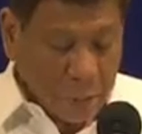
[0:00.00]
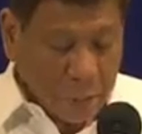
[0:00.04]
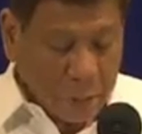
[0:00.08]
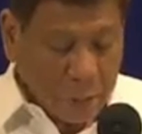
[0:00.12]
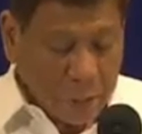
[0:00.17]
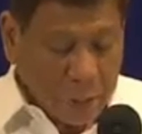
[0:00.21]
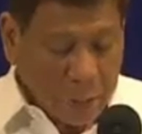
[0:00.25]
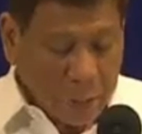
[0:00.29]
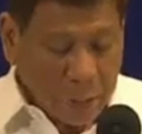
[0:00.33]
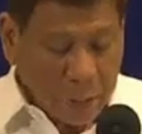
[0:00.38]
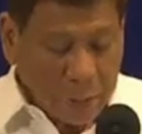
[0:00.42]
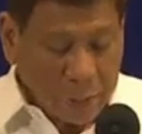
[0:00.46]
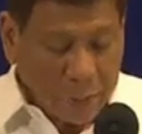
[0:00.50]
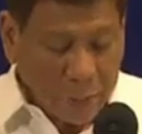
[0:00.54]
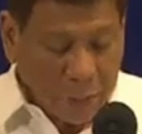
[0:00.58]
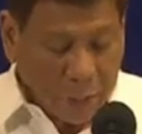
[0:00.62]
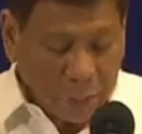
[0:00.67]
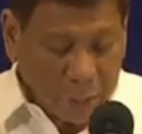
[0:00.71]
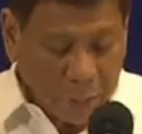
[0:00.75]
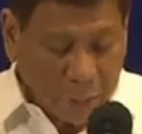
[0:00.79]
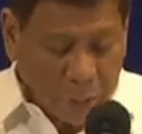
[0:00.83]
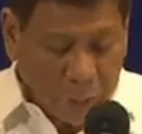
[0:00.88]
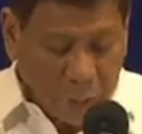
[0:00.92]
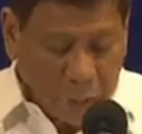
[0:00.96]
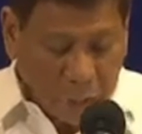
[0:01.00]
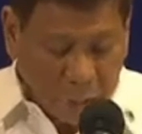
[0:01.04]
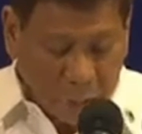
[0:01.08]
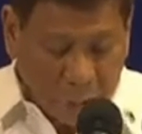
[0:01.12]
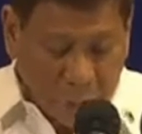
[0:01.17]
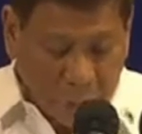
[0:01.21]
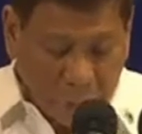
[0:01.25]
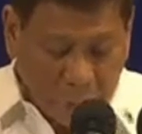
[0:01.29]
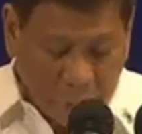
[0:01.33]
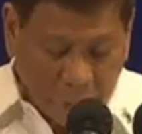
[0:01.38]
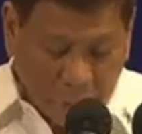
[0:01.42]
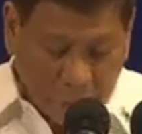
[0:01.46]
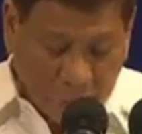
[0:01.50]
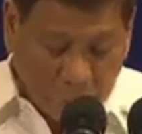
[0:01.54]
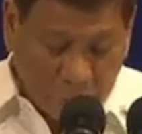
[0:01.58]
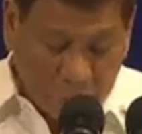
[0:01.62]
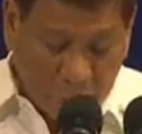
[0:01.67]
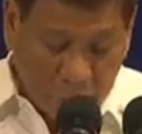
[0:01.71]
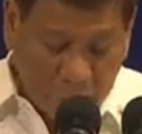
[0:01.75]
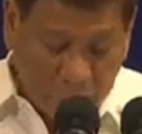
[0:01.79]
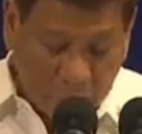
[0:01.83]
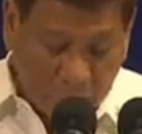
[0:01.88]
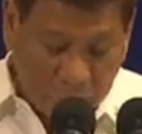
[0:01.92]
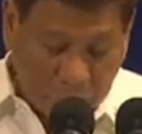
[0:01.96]
Again, I thank the
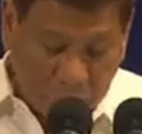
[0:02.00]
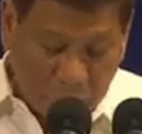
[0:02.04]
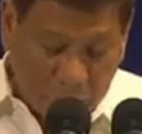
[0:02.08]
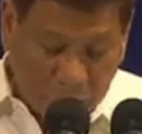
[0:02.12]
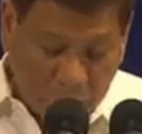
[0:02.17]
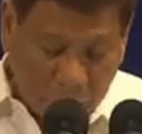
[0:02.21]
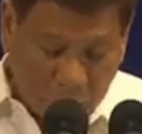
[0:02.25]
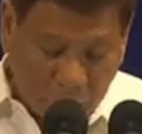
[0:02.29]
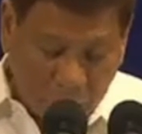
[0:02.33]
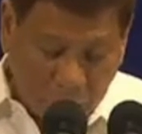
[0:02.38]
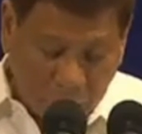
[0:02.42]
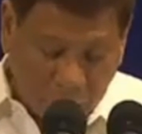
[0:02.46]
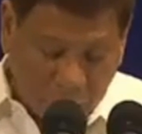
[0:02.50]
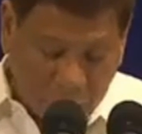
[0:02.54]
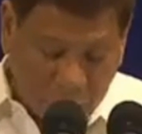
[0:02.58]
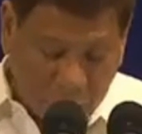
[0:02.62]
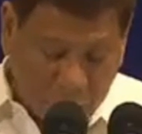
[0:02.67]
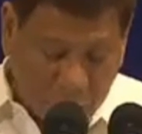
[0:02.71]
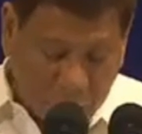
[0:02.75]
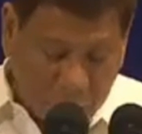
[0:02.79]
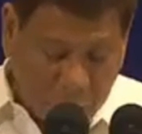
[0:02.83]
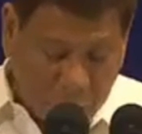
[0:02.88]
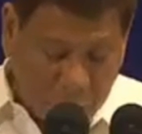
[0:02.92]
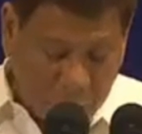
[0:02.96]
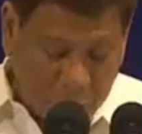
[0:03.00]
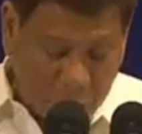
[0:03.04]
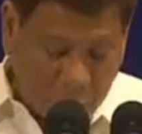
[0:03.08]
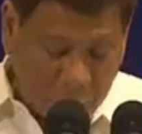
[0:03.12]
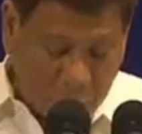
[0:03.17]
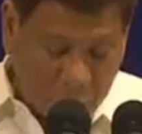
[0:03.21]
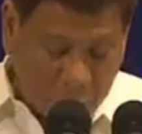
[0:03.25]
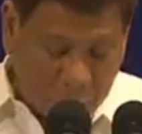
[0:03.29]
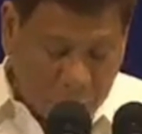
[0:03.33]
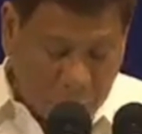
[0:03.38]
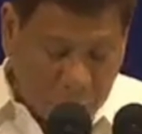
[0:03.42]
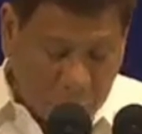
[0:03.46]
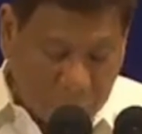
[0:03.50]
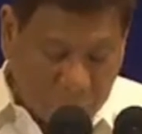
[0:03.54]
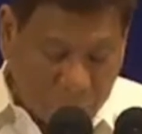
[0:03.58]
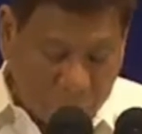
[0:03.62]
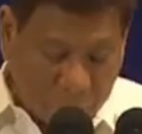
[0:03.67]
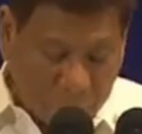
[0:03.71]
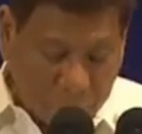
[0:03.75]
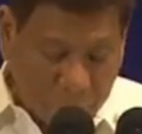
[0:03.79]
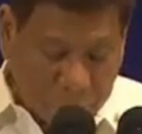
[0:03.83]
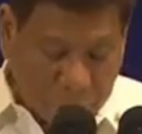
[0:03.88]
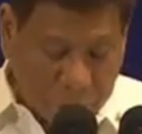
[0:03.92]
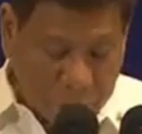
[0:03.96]
dedicated men and women of our armed
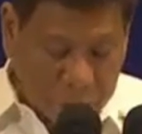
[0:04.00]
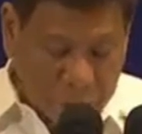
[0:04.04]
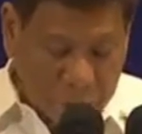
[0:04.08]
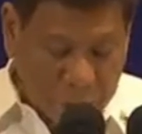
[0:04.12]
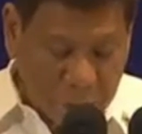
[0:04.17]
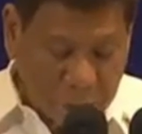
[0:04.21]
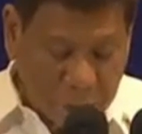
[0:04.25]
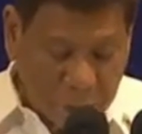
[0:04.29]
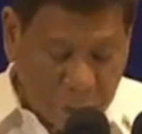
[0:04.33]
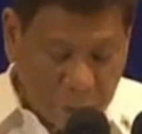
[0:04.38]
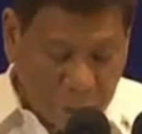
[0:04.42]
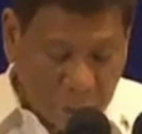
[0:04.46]
forces